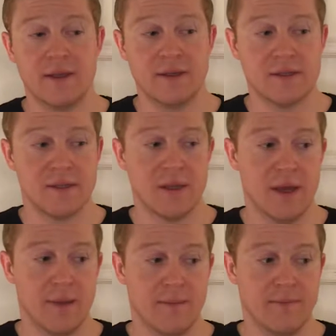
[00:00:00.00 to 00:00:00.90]
is
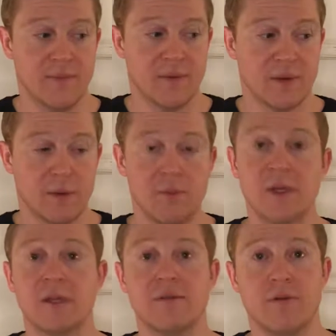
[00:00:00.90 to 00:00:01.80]

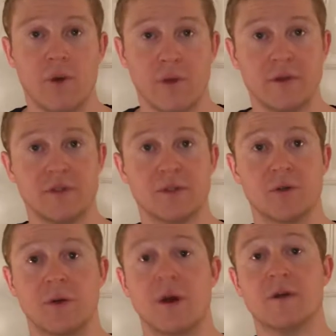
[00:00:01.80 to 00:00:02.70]
completely foreign
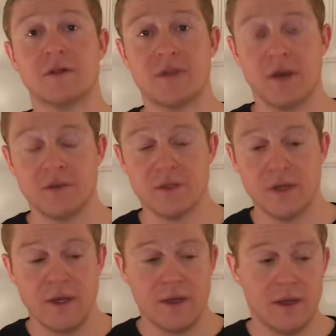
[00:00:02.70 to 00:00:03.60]
to our cells.
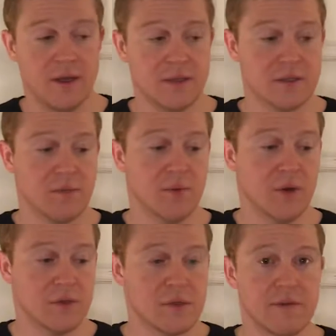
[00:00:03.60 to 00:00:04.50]
It's
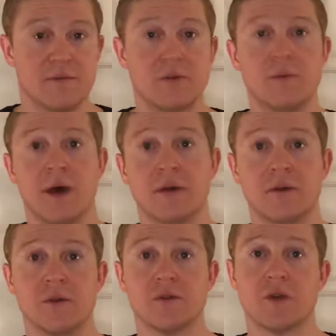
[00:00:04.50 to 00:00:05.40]
composed of two
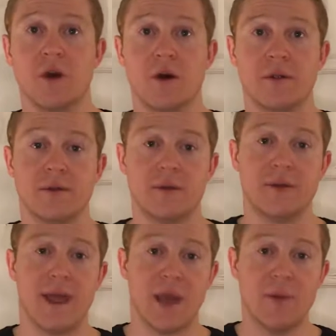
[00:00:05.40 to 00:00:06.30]
molecules called
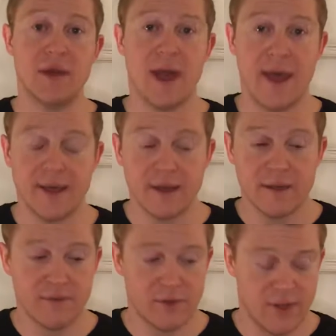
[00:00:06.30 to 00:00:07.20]
NAM and NAG,
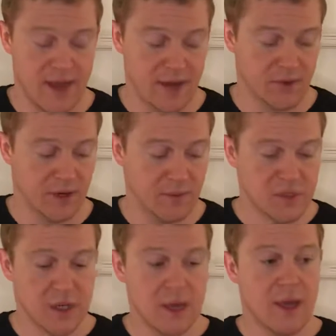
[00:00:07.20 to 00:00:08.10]
with the
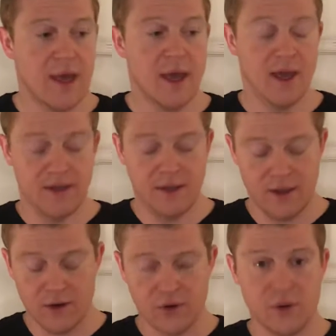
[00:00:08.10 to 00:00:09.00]
acronyms, and they
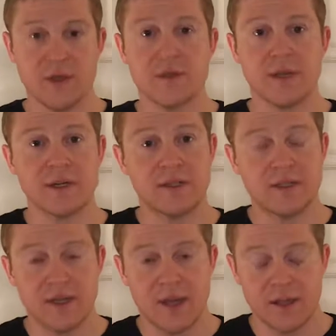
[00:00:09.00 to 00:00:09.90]
are cross-linked
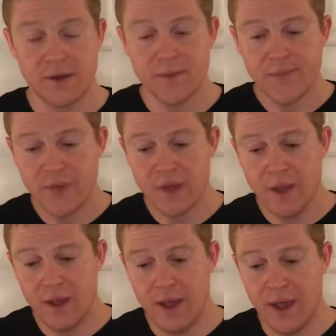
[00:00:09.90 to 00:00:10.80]
together,
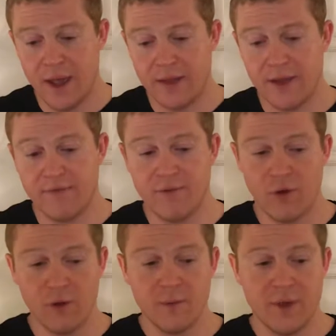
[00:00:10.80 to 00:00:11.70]
and they
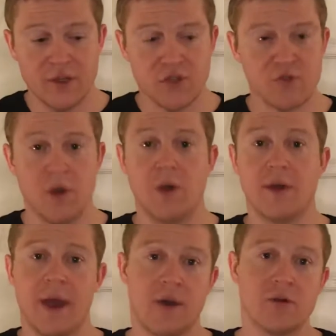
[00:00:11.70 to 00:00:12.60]
form a
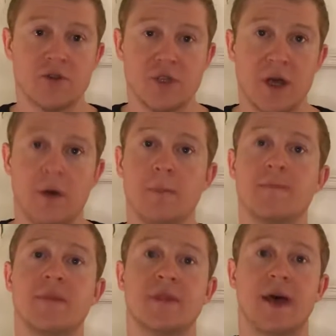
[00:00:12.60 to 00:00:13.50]
strong outer shell
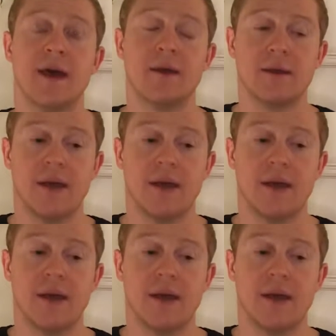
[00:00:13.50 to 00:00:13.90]
that